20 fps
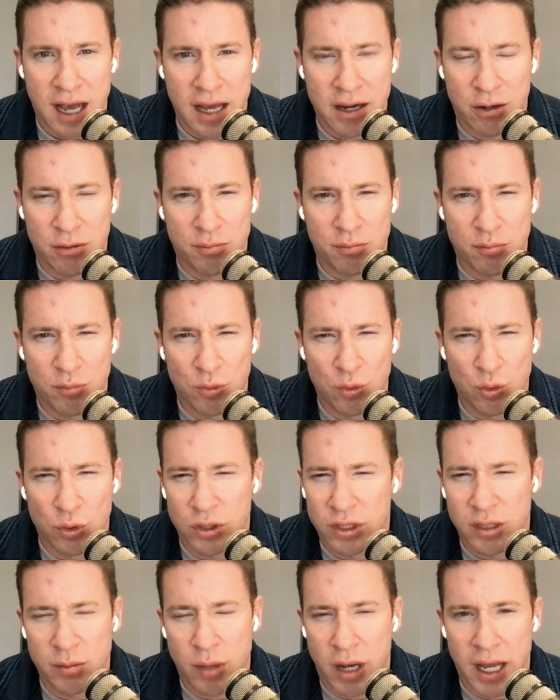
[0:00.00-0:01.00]
don't
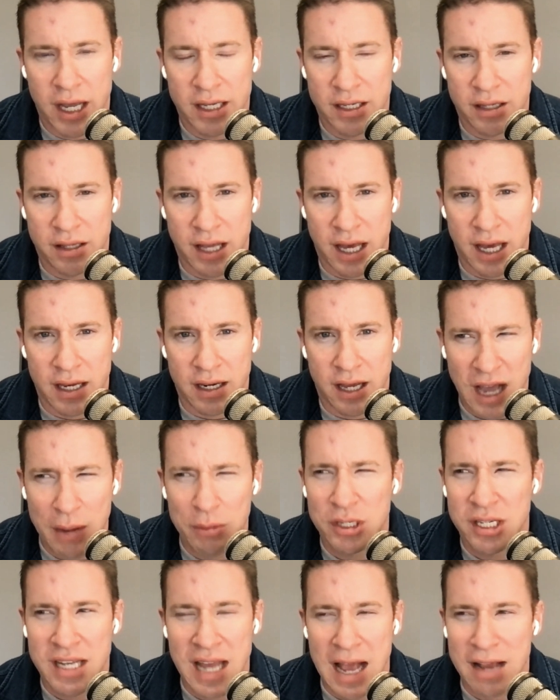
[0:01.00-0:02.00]
really buy into that. I
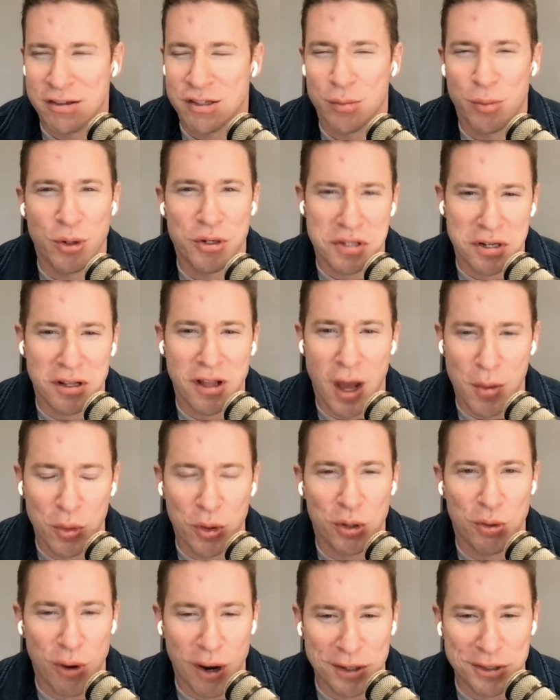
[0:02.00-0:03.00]
would need to ask the person a lot
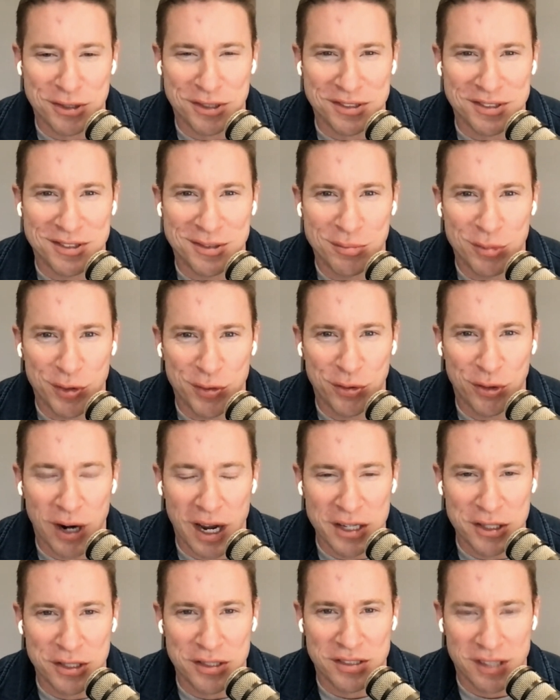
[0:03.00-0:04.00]
more questions before
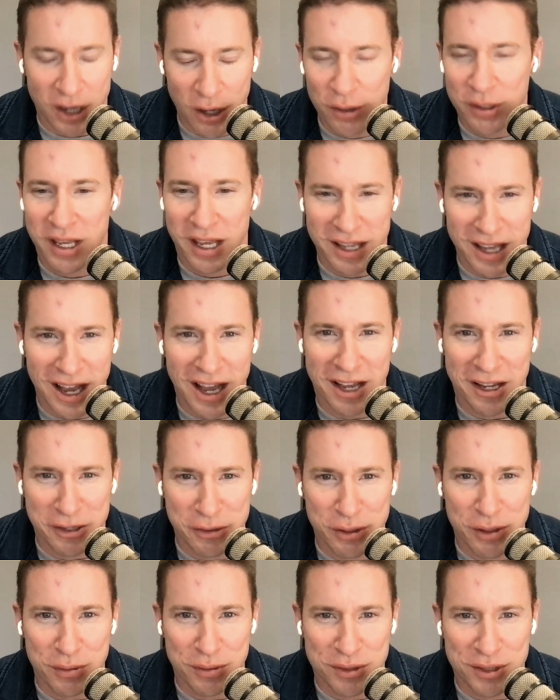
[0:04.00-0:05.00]
I just said, okay, yeah, I
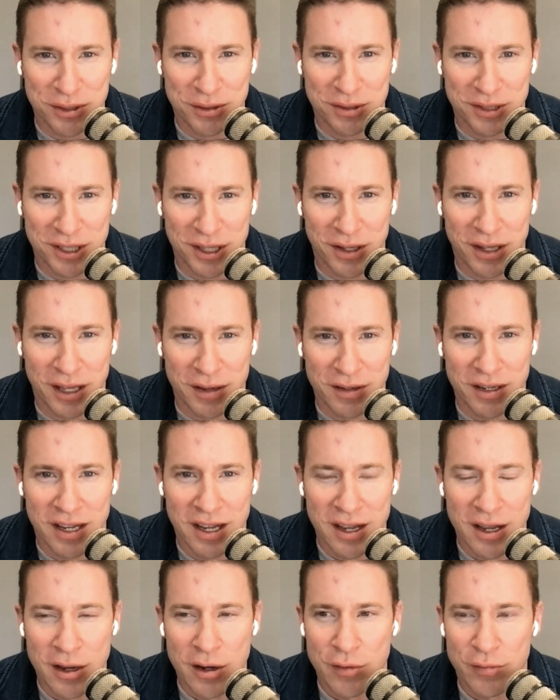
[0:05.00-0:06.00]
agree with you, that
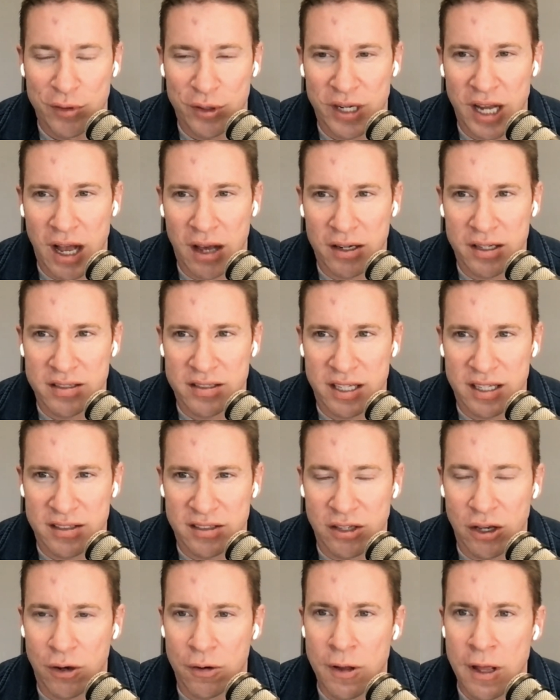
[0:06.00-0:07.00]
frugality is it.
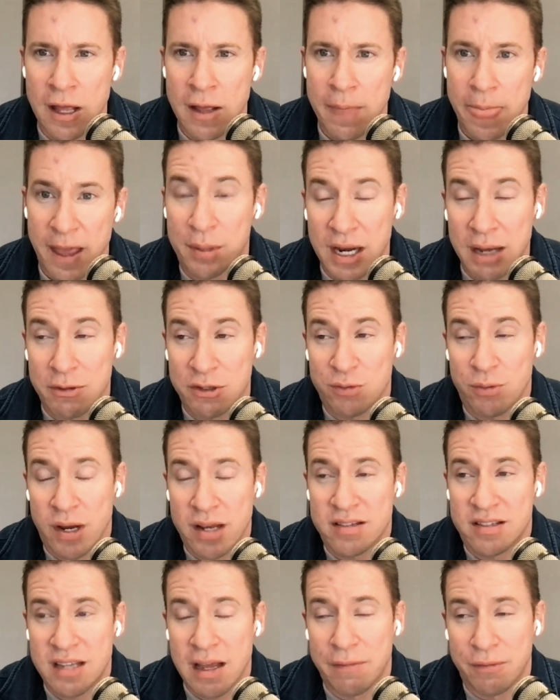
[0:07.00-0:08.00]
So, but I was
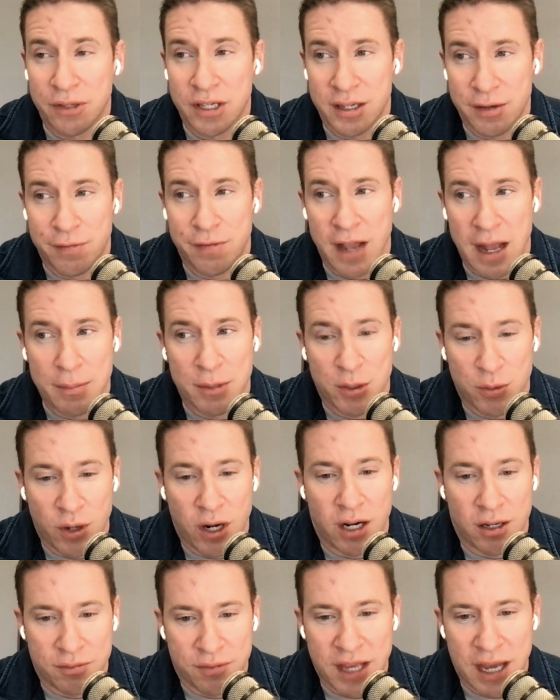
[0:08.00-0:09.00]
raised definitely in a family
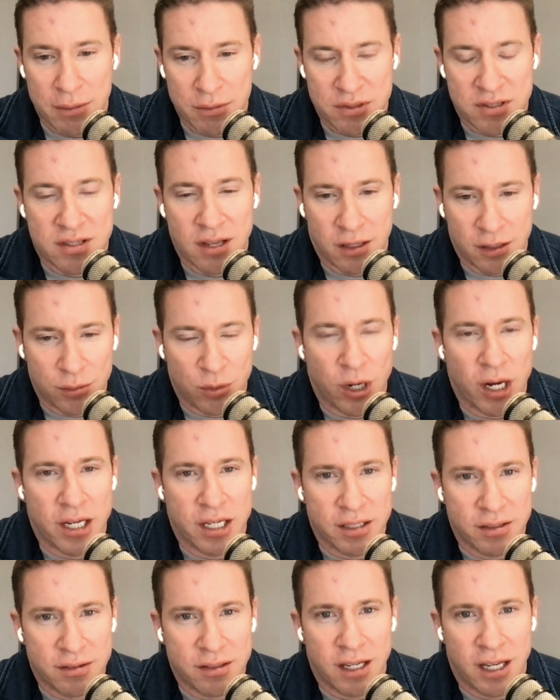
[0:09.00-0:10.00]
where that was
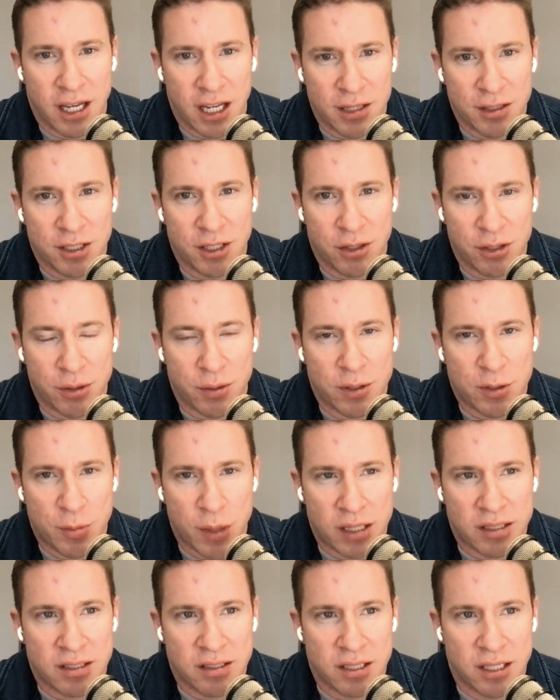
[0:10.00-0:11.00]
celebrated. You're
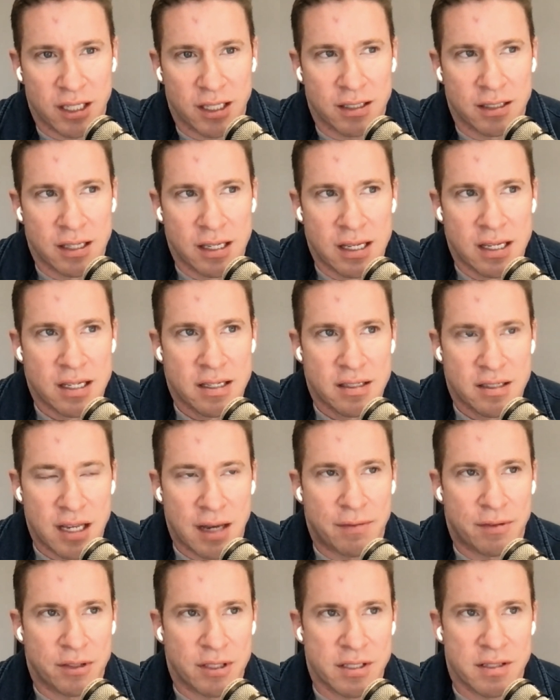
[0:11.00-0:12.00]
expected to
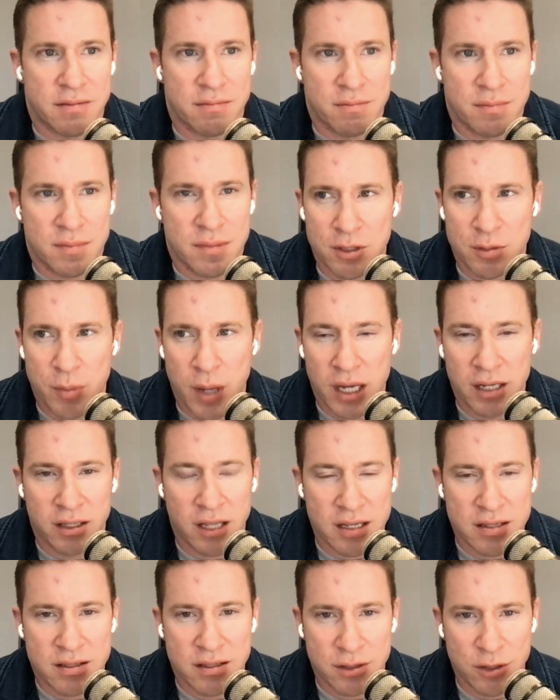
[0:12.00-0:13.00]
definitely spend
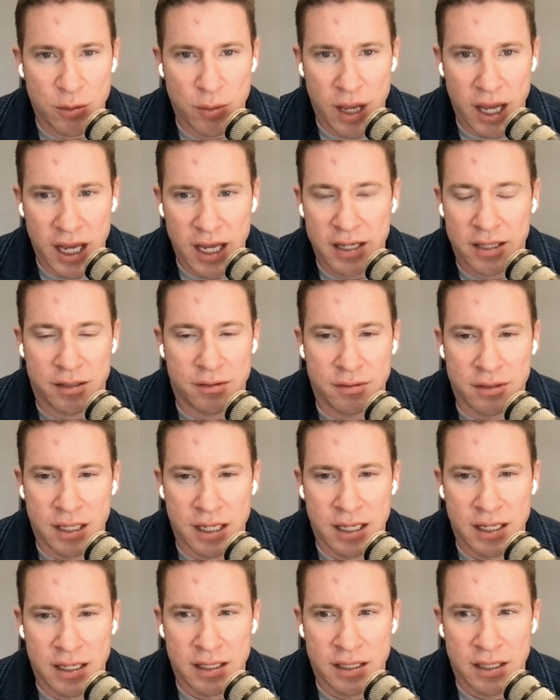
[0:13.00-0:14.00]
less than you made, and
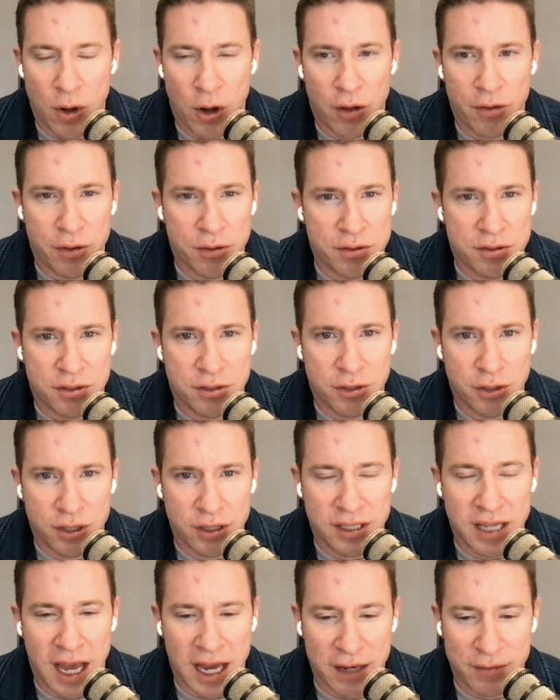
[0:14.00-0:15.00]
all those
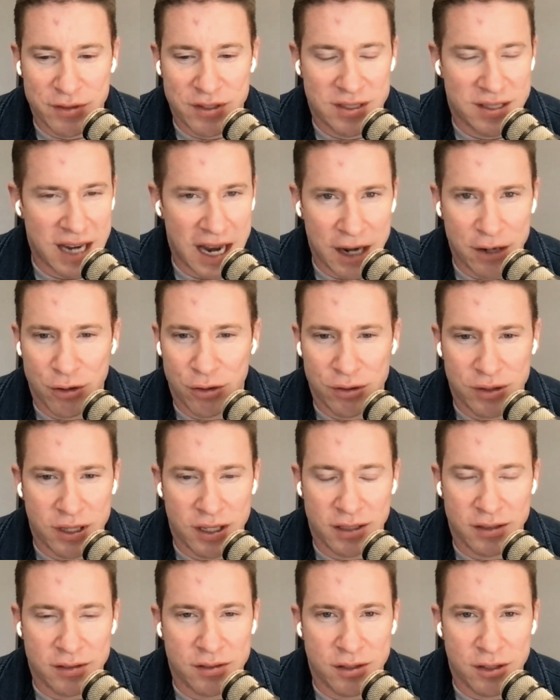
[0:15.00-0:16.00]
good kind of standard
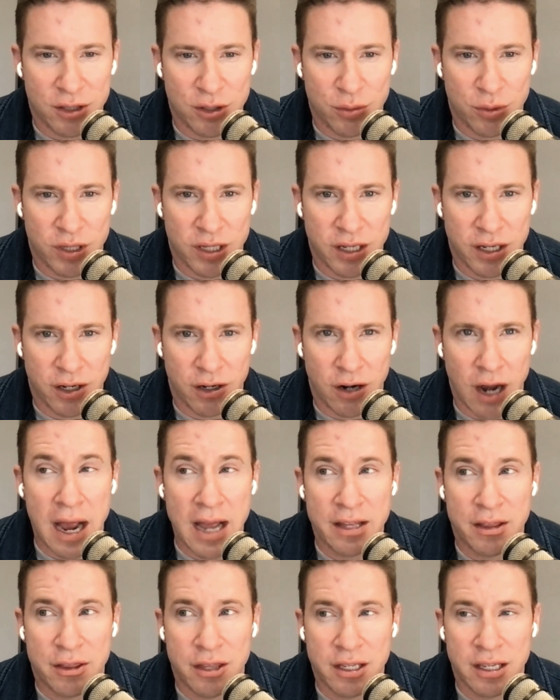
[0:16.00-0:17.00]
things that you would hear.
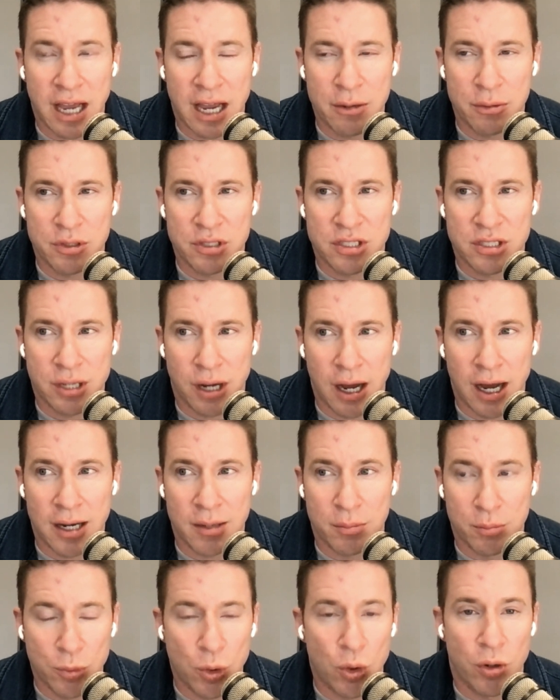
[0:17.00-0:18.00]
I think I was
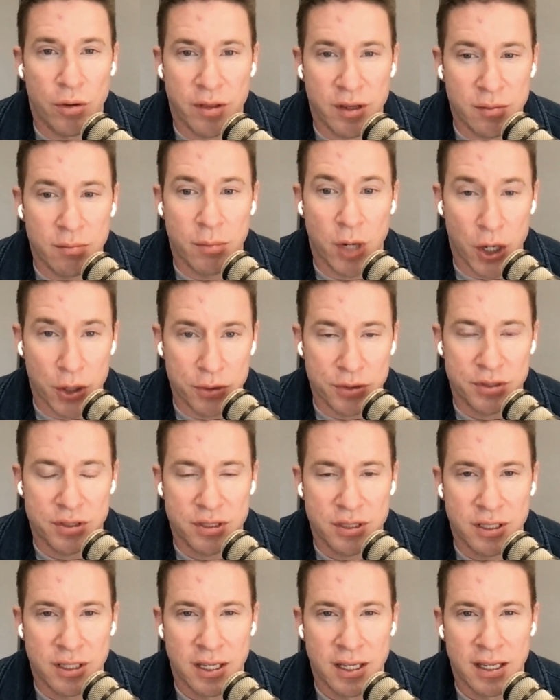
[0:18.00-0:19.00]
taught more than
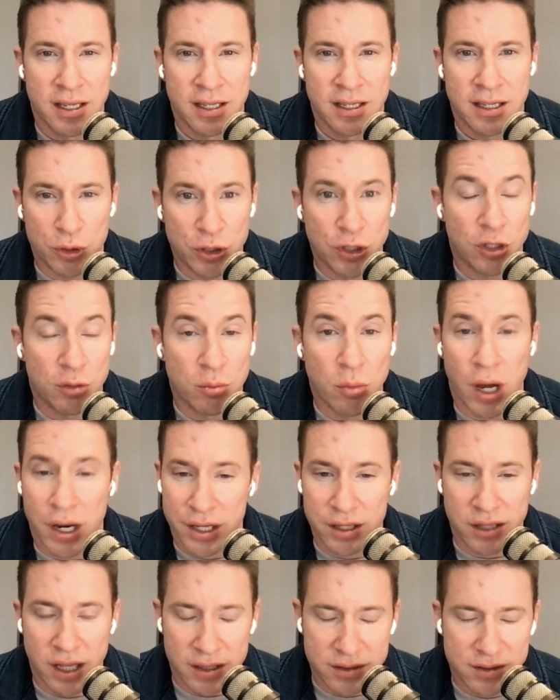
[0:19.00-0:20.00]
most good
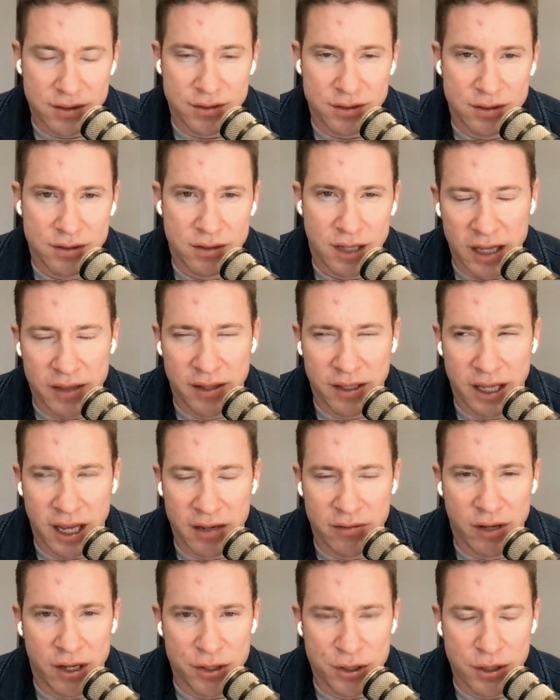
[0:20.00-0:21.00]
money lessons. I think
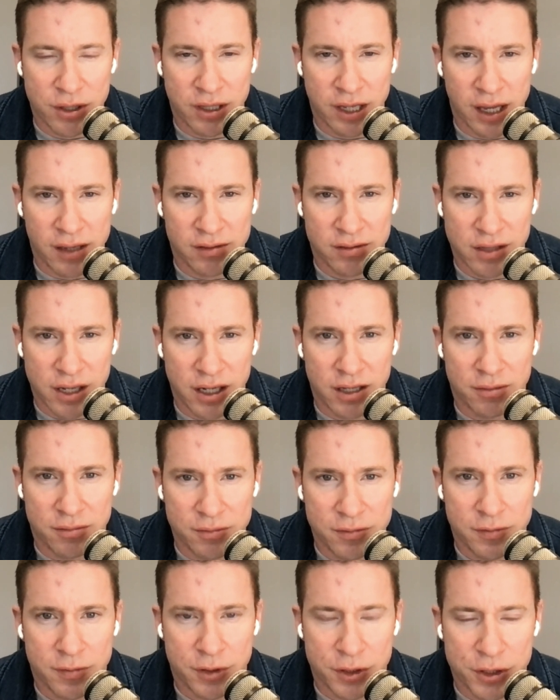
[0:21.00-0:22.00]
I'd venture a guess there
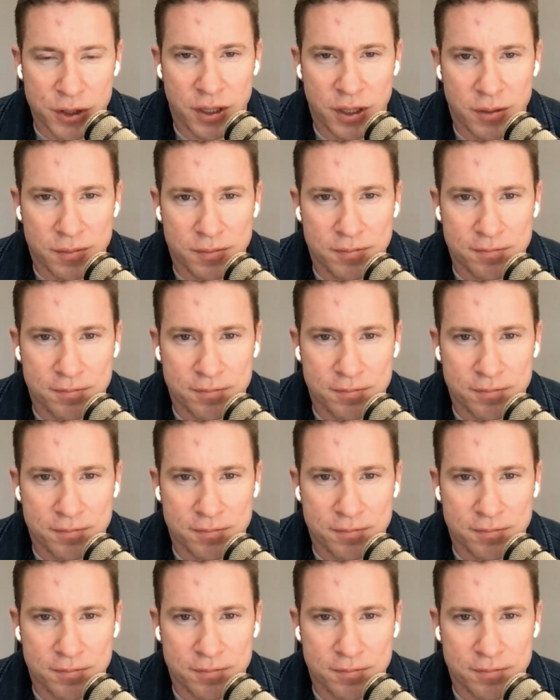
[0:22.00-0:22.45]
for sure.